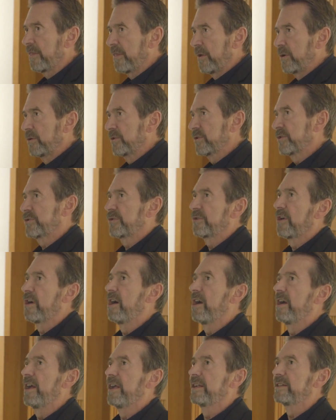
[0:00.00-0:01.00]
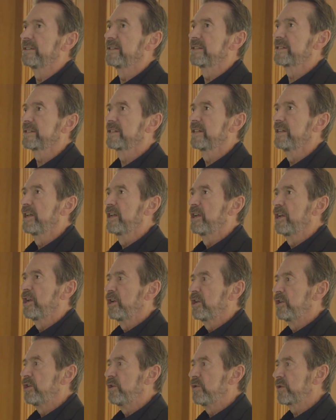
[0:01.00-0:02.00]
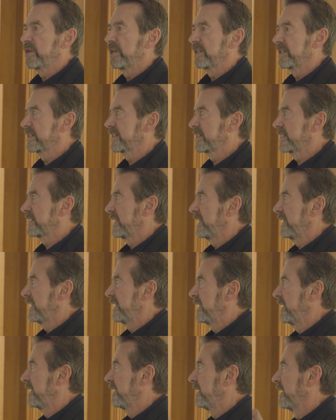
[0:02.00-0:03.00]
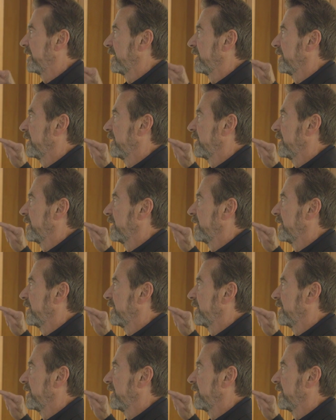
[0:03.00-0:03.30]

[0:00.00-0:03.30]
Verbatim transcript: those drawings, you could see